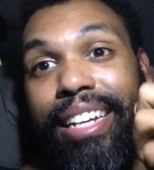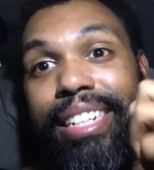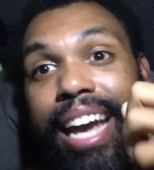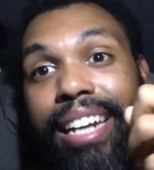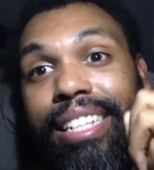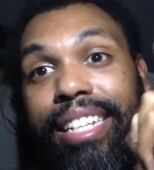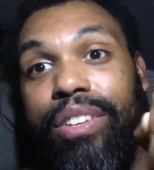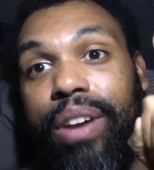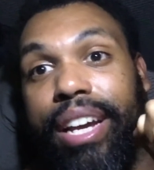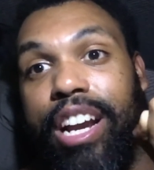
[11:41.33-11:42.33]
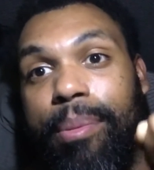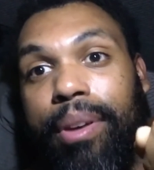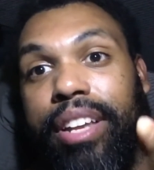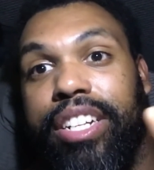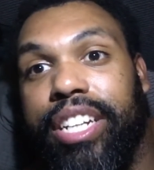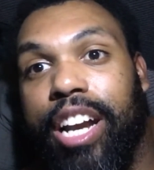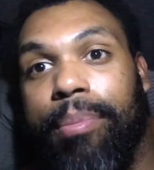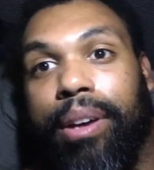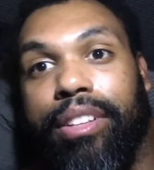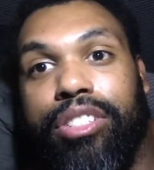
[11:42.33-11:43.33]
Data they do not care about. They just care
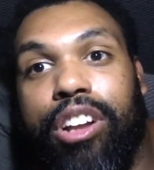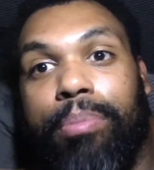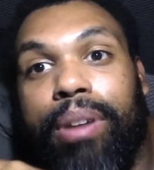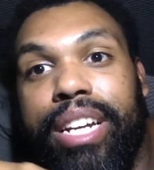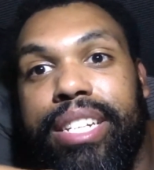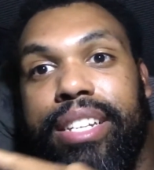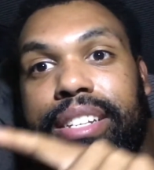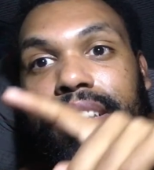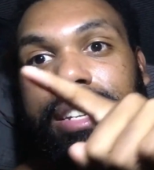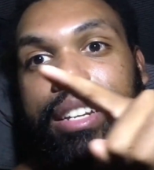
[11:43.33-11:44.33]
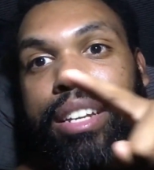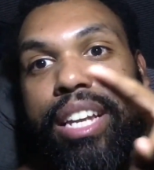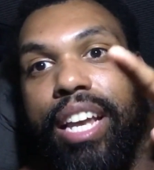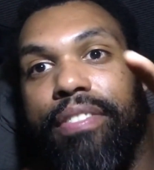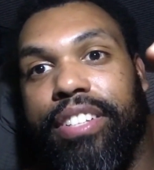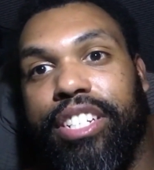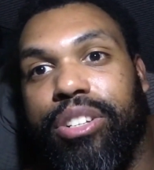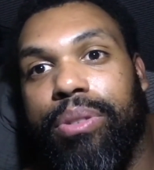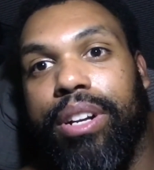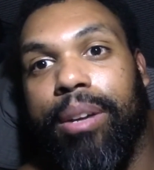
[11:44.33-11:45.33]
about the stock prices if it's just
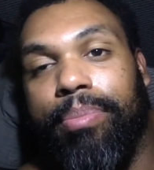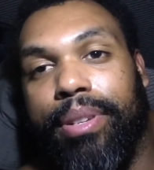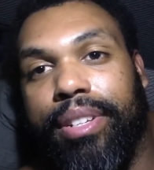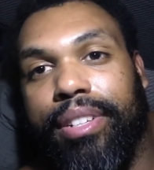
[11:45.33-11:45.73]
going up.